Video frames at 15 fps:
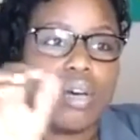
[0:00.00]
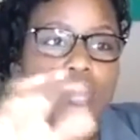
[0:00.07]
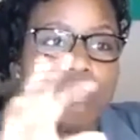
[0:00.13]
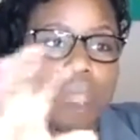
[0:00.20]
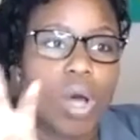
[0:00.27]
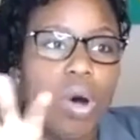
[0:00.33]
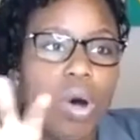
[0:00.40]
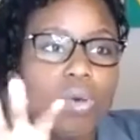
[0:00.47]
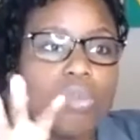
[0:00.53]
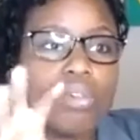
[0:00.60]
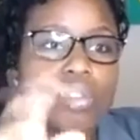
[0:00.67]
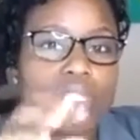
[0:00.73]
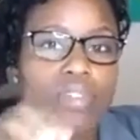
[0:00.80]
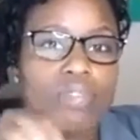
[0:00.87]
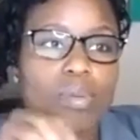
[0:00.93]
owners
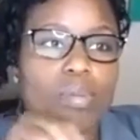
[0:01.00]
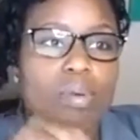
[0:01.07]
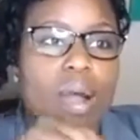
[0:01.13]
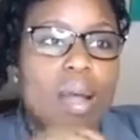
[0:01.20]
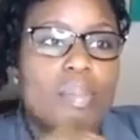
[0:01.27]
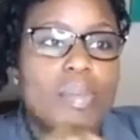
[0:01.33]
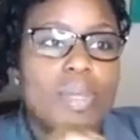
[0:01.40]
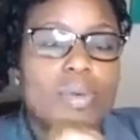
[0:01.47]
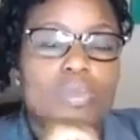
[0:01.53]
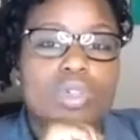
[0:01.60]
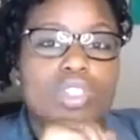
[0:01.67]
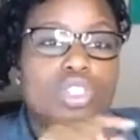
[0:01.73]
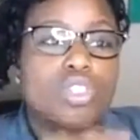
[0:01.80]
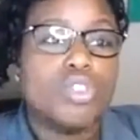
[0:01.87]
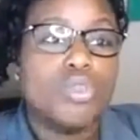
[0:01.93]
of the property, was
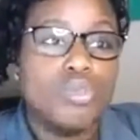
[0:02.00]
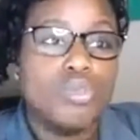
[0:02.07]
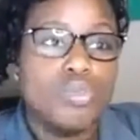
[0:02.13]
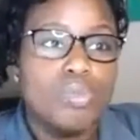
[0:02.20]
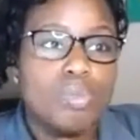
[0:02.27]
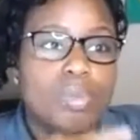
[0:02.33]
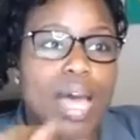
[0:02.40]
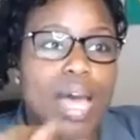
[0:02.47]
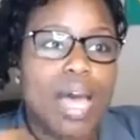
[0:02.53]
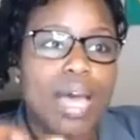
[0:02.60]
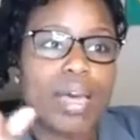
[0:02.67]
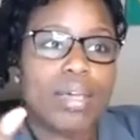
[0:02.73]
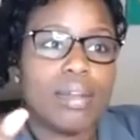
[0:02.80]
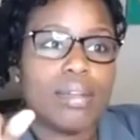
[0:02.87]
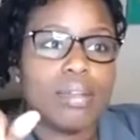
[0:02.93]
sued
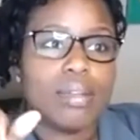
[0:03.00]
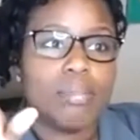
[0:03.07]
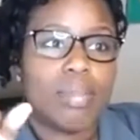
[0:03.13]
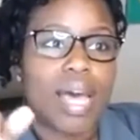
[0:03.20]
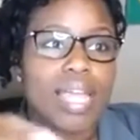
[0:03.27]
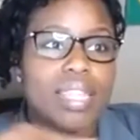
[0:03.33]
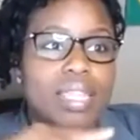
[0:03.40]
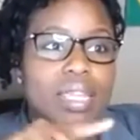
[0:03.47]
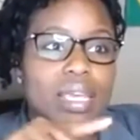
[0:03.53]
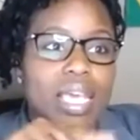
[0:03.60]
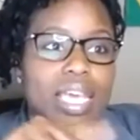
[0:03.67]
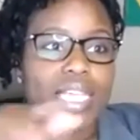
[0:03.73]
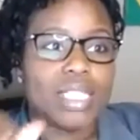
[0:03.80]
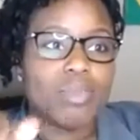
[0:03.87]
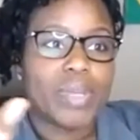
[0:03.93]
by the
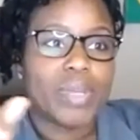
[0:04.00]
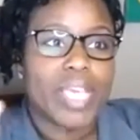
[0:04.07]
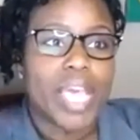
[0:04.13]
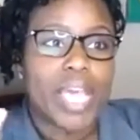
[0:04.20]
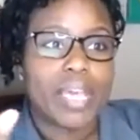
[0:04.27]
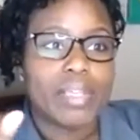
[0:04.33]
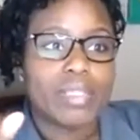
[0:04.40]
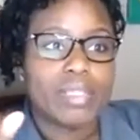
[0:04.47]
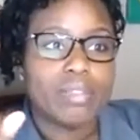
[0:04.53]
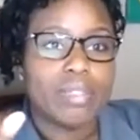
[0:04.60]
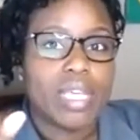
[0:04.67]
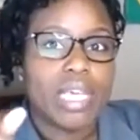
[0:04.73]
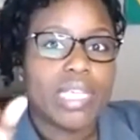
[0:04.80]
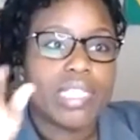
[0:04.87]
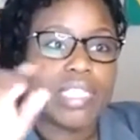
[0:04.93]
SBA.
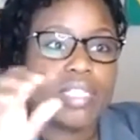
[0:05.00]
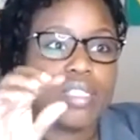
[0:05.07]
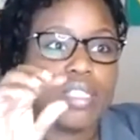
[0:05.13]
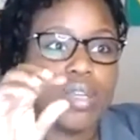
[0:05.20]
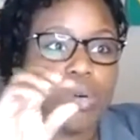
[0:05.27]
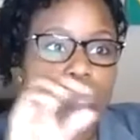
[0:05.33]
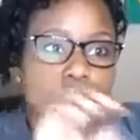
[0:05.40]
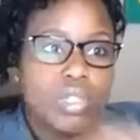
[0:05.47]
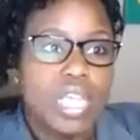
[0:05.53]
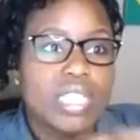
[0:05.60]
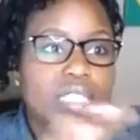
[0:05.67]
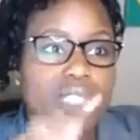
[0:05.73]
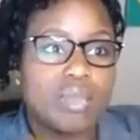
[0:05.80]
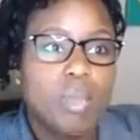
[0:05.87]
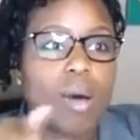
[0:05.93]
So that's the
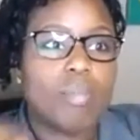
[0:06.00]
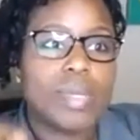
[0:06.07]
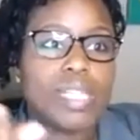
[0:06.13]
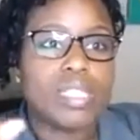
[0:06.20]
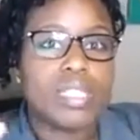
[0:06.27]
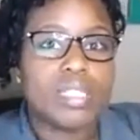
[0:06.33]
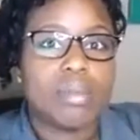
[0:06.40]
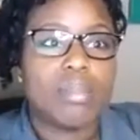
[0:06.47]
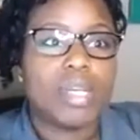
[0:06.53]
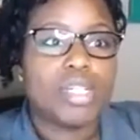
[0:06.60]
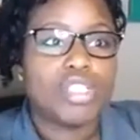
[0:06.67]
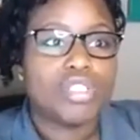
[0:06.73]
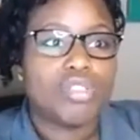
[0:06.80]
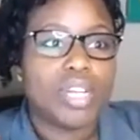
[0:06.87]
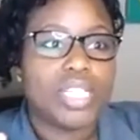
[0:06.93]
Small Business
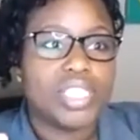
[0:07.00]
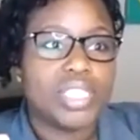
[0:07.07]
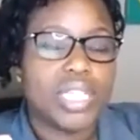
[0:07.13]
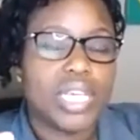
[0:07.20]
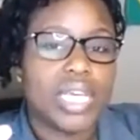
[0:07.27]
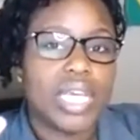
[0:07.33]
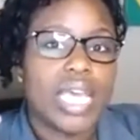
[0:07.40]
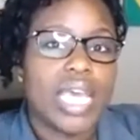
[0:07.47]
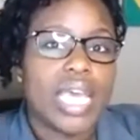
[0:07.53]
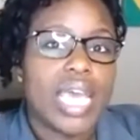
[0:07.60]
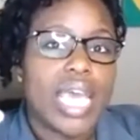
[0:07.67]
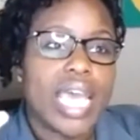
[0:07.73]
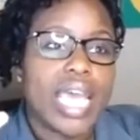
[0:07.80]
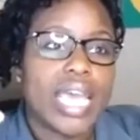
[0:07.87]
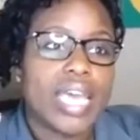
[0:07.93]
Administration,
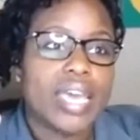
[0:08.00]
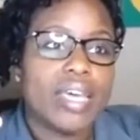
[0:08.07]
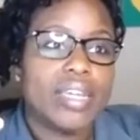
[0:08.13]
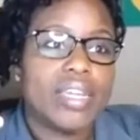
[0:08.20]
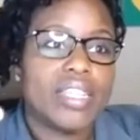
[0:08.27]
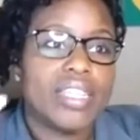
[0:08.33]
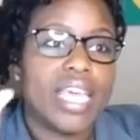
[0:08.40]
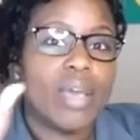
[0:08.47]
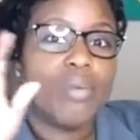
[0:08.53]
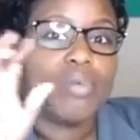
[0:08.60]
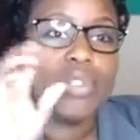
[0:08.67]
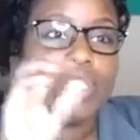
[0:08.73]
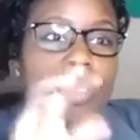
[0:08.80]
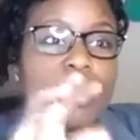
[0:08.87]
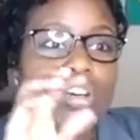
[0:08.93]
and they
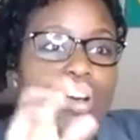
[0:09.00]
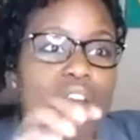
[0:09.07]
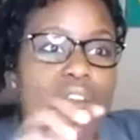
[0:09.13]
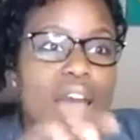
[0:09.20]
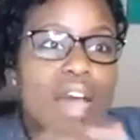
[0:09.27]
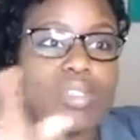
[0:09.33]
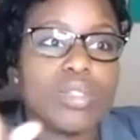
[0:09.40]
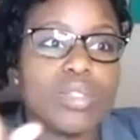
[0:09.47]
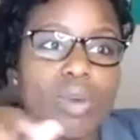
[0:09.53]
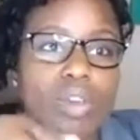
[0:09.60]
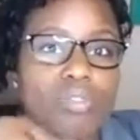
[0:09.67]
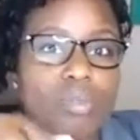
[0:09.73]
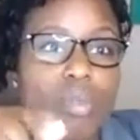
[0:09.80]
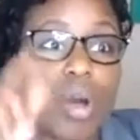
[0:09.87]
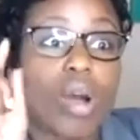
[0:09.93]
took her house away
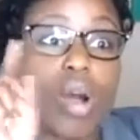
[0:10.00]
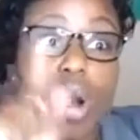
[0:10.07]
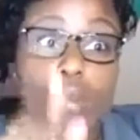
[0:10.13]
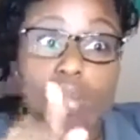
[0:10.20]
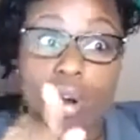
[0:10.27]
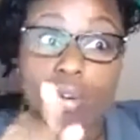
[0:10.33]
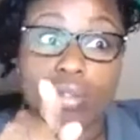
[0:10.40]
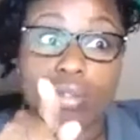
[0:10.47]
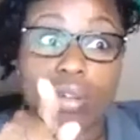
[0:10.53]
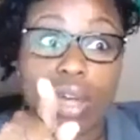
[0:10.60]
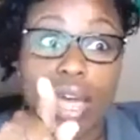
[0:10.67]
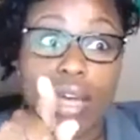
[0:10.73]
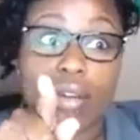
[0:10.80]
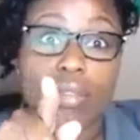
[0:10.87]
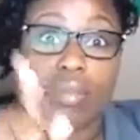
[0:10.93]
from her personal
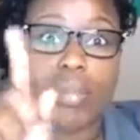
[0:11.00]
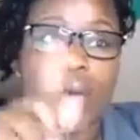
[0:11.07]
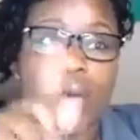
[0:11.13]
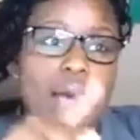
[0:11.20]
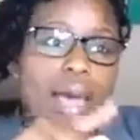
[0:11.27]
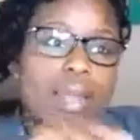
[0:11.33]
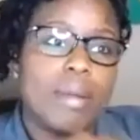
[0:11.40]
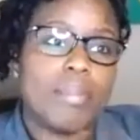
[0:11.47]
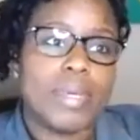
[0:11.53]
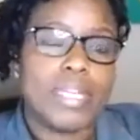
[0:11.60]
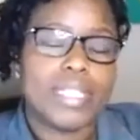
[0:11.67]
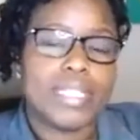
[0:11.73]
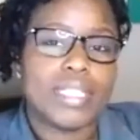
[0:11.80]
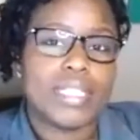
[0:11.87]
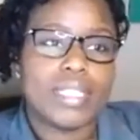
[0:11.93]
house behind a
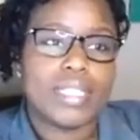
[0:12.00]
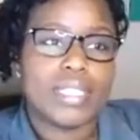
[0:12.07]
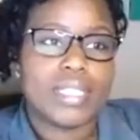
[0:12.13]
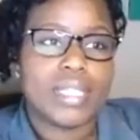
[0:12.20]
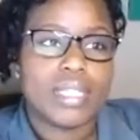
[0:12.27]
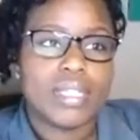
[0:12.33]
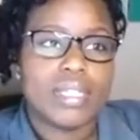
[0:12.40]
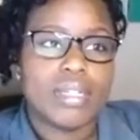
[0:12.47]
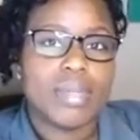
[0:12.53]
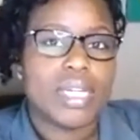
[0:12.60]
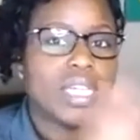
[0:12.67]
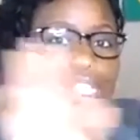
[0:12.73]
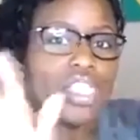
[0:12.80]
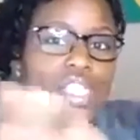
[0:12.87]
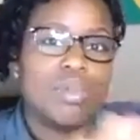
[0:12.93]
business,
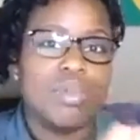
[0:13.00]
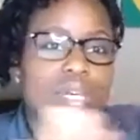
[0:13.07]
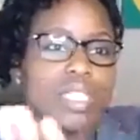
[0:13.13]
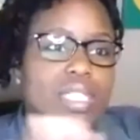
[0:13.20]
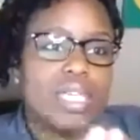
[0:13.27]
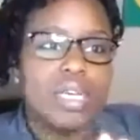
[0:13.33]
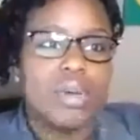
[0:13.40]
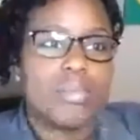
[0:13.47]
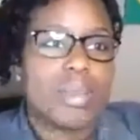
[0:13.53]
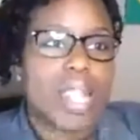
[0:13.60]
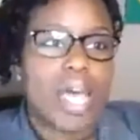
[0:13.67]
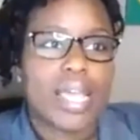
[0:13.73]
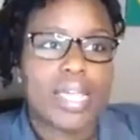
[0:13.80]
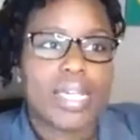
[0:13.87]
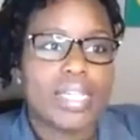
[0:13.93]
because she wasn't
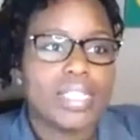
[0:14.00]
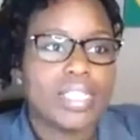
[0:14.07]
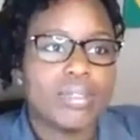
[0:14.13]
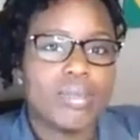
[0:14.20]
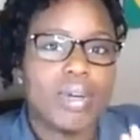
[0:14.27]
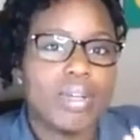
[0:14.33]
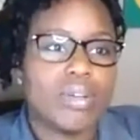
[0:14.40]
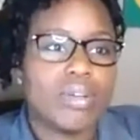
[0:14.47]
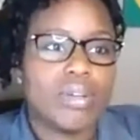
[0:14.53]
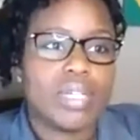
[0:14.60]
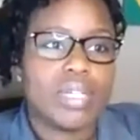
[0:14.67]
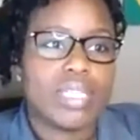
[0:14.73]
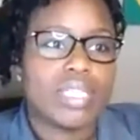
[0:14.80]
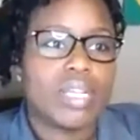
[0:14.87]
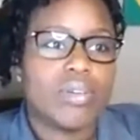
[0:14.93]
compliant and she wasn't doing her
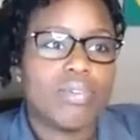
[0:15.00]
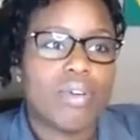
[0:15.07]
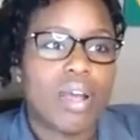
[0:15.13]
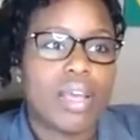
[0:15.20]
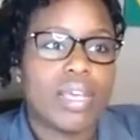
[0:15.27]
stuff right.